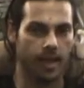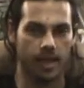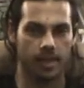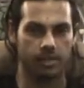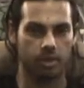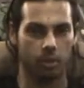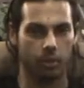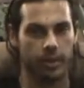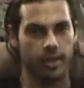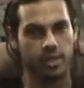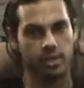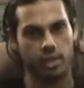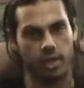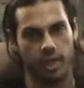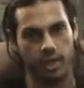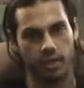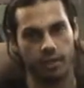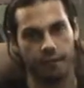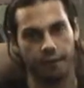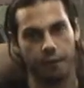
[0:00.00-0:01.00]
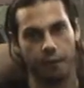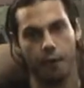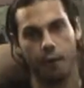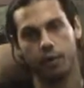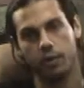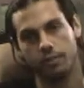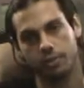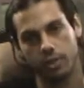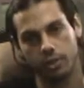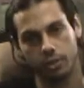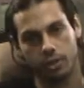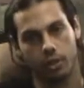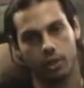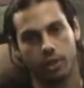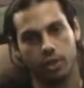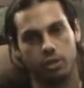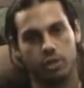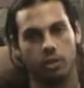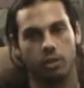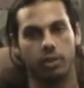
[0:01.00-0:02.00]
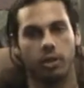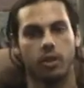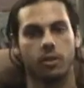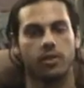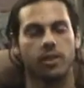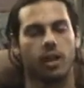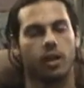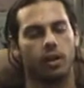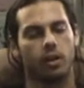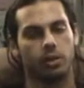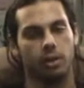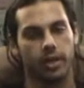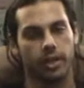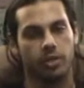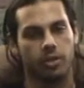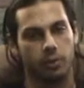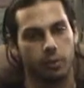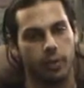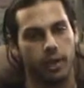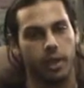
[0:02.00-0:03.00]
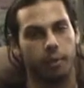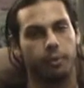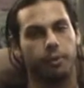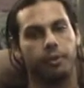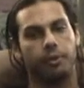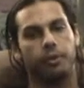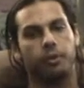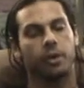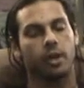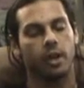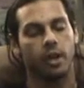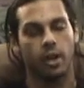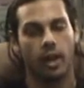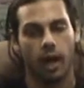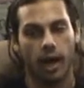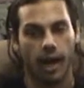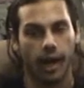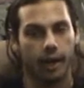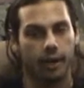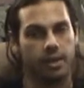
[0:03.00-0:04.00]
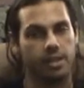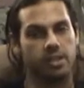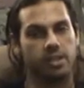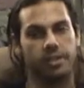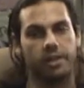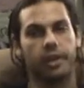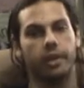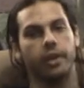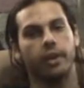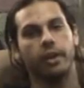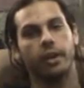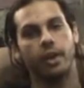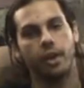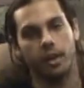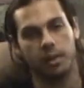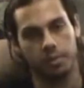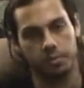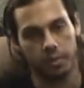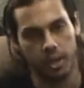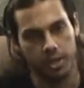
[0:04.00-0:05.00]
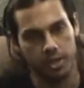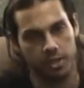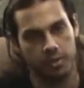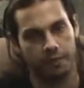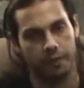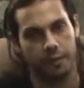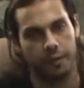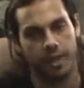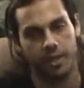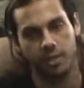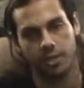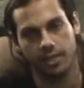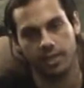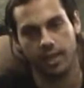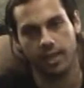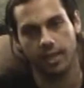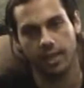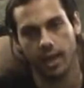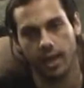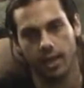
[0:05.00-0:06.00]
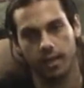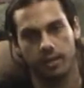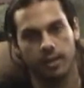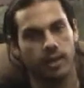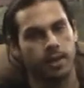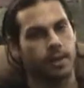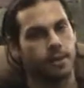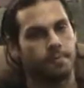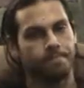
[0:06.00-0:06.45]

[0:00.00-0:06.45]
As always, you hit the forums, go to the show notes, and I'll link to WeeBrew, IRC, as much as information as I can.